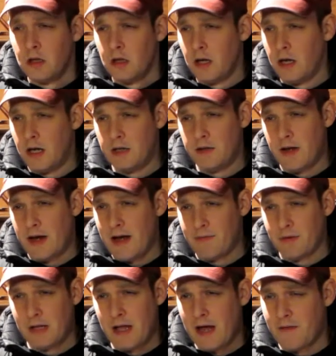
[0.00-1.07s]
And I have
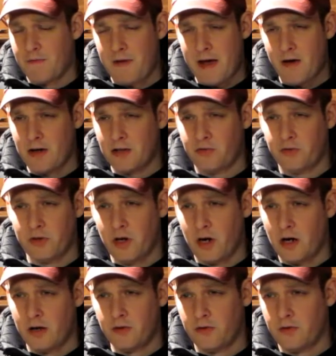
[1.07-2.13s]
a lot of various
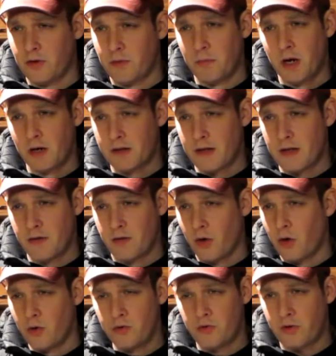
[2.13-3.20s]
cigars among
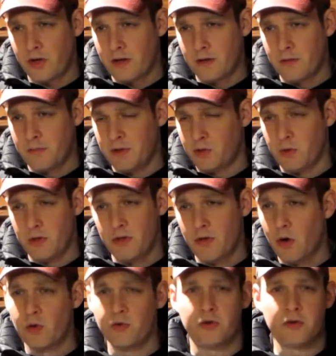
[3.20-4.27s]
those and between
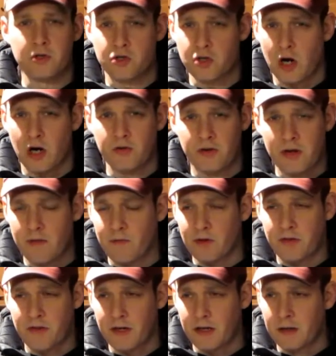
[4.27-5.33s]
those and the jars and
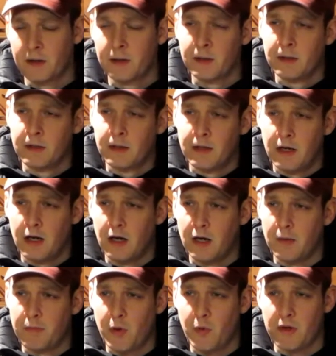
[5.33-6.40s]
everything.
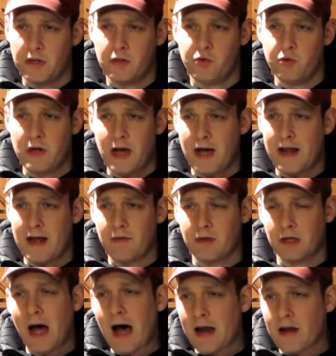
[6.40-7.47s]
But what I do not have a
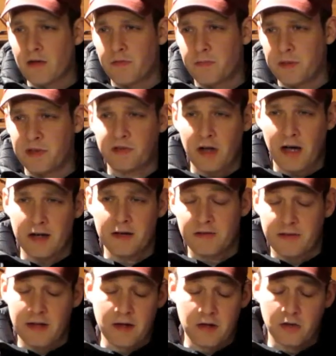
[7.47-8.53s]
lot of, besides
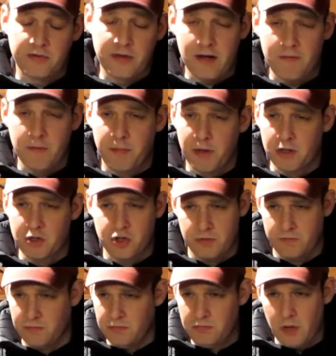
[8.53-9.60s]
singles, I have a
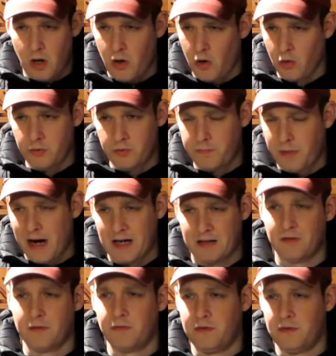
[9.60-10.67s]
whole box
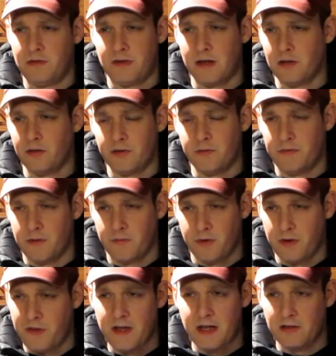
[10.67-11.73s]
of singles of different
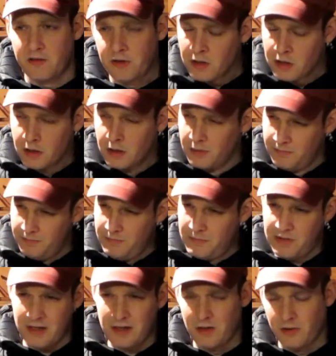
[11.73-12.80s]
things.
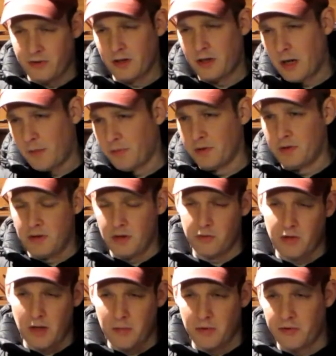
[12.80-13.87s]
Singles and a couple of, you know,
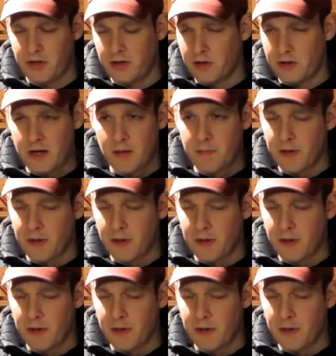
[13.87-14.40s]
doubles here and there.